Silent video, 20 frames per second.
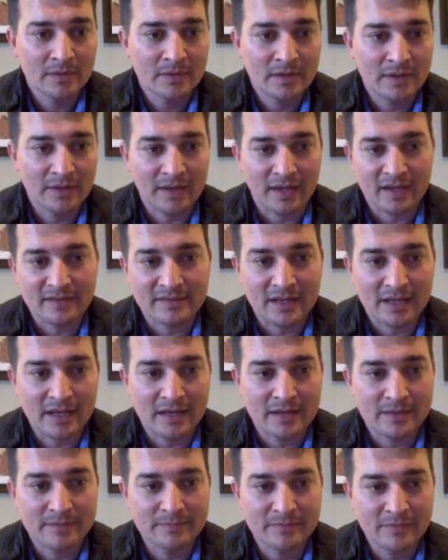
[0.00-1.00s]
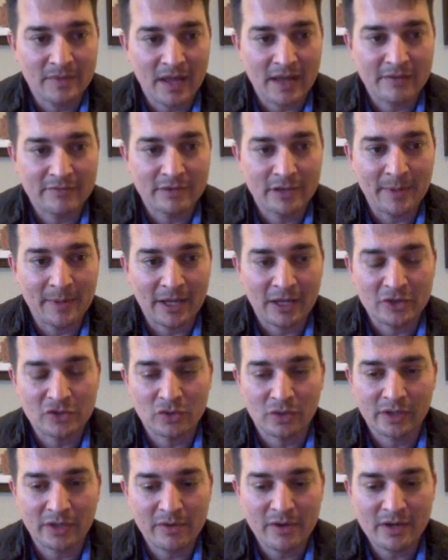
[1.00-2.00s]
And like I said, I had a domain
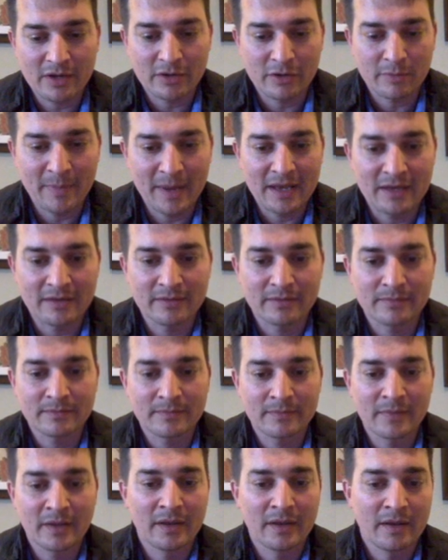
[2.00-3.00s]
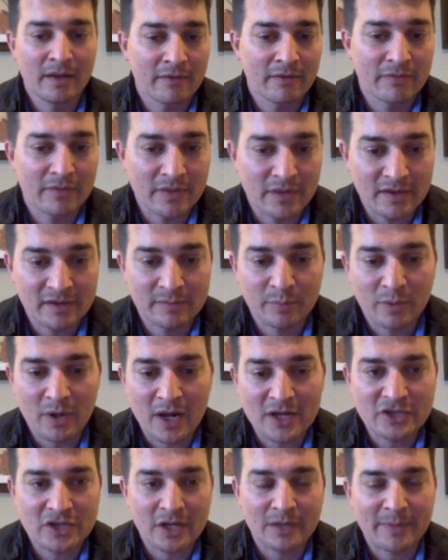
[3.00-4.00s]
controller. I created a domain for this
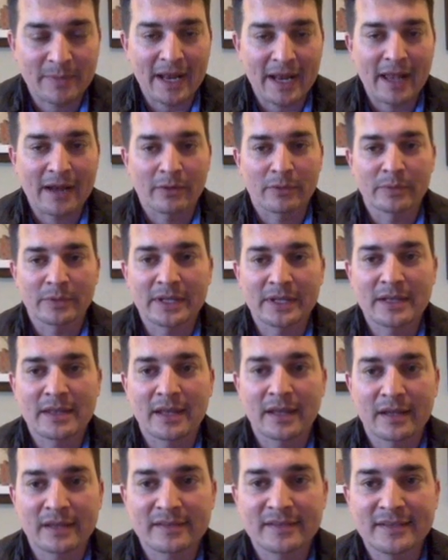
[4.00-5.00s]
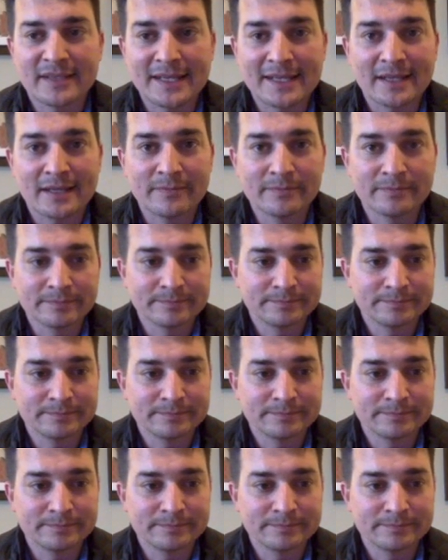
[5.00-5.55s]
project, but I don't really think it's needed.